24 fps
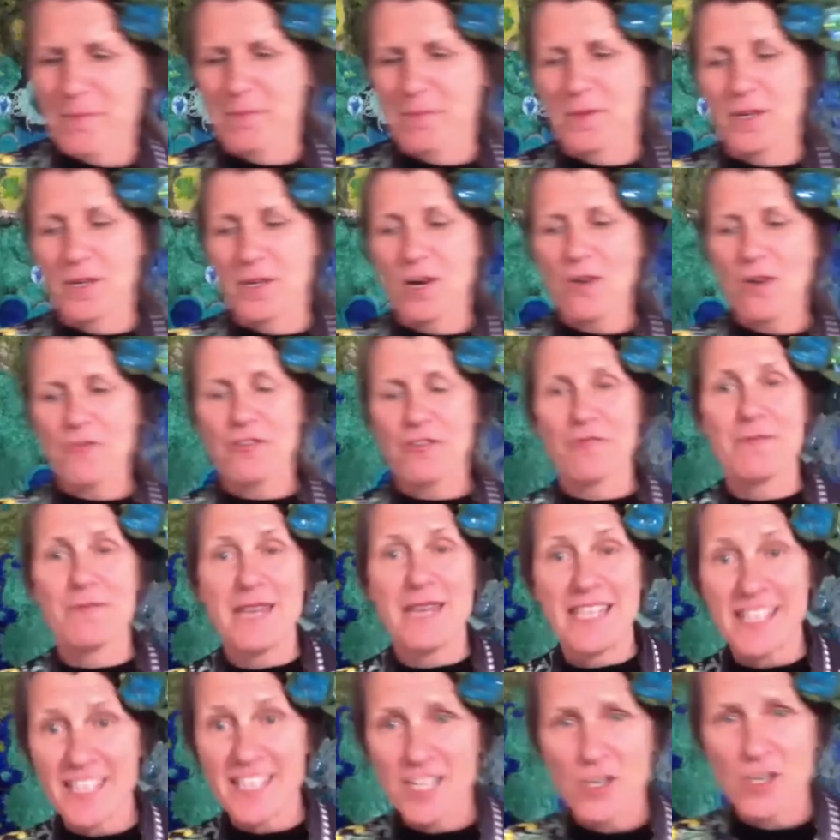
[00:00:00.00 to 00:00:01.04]
Gulf of
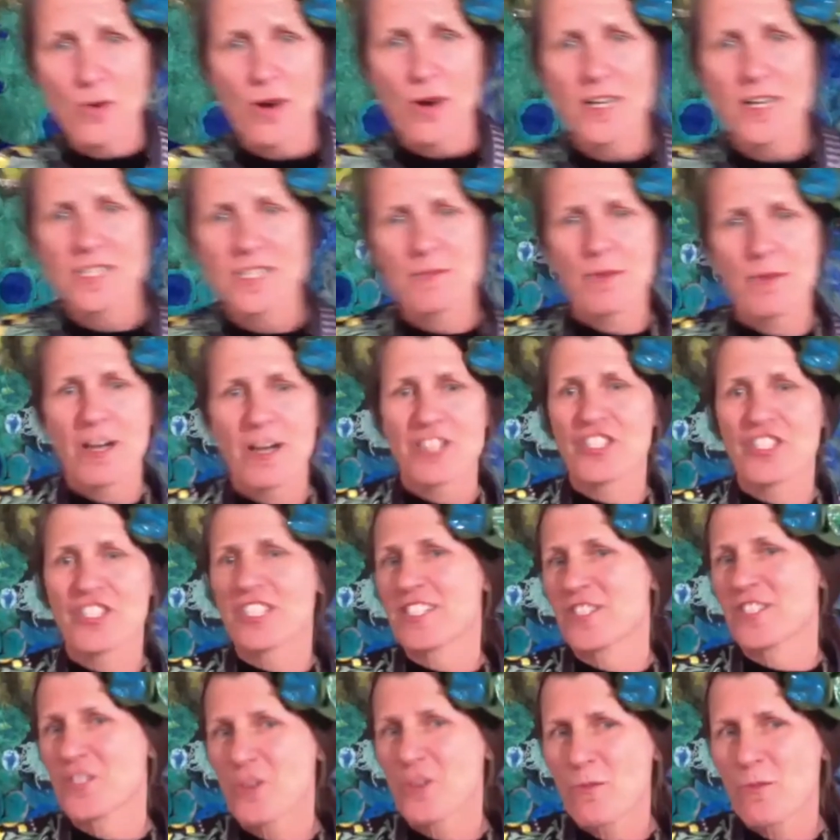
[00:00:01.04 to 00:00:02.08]
Maine Eco Arts Project
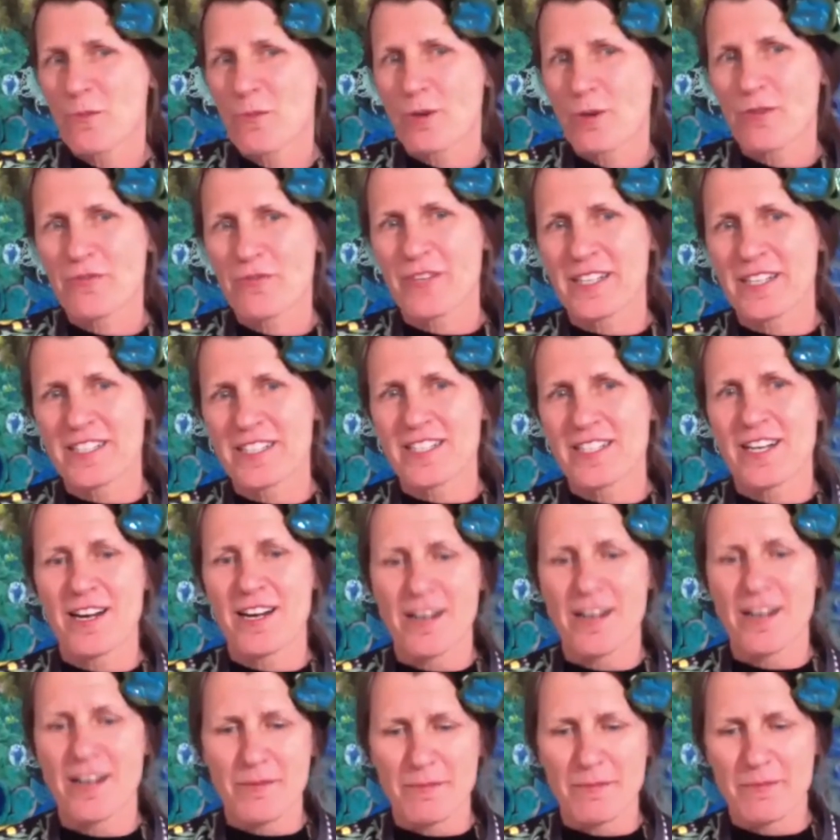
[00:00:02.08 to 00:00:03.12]
is so perfect
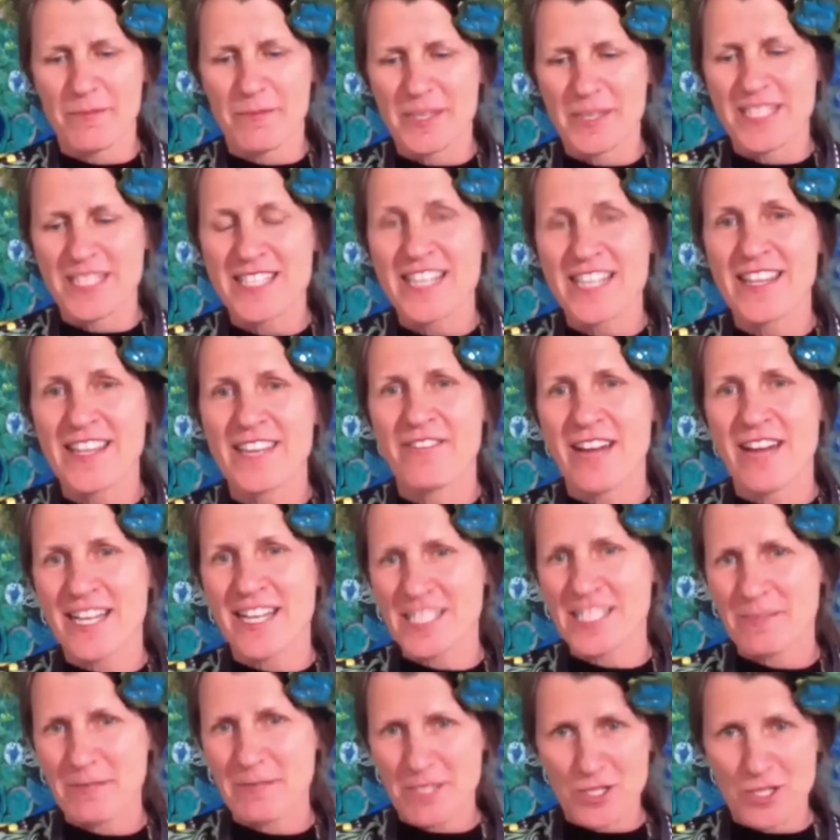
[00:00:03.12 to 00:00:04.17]
because they've
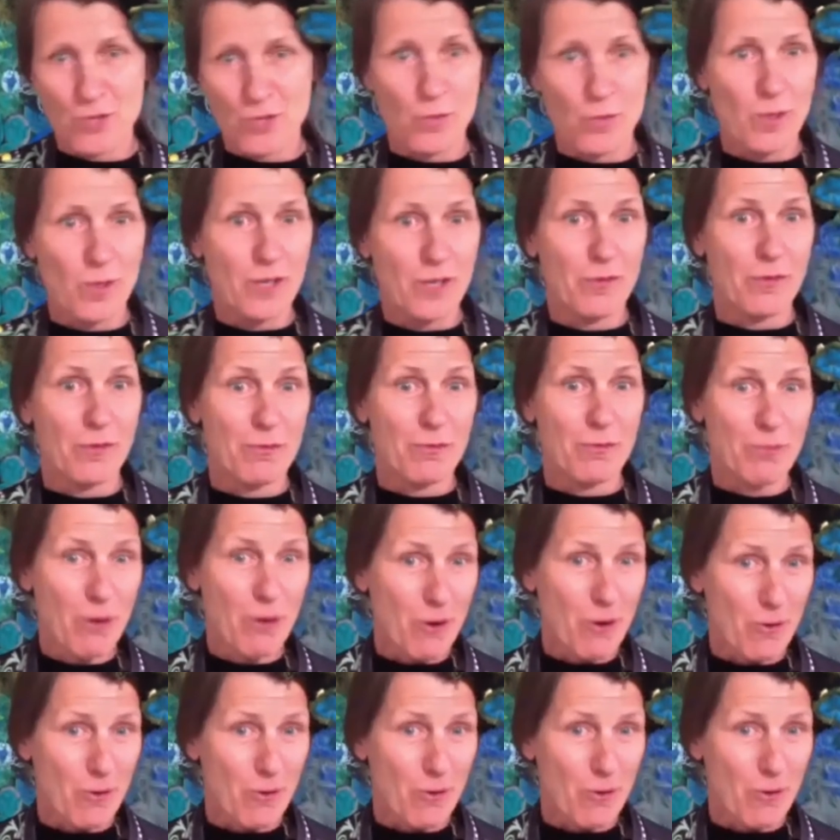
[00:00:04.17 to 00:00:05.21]
asked me to work with
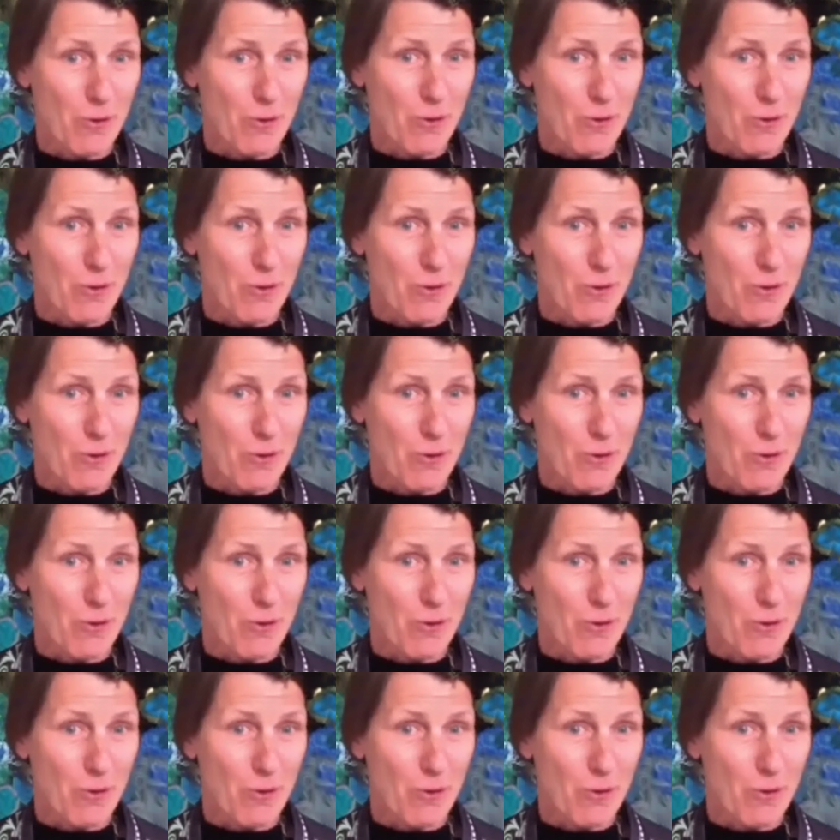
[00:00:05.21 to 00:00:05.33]
rope.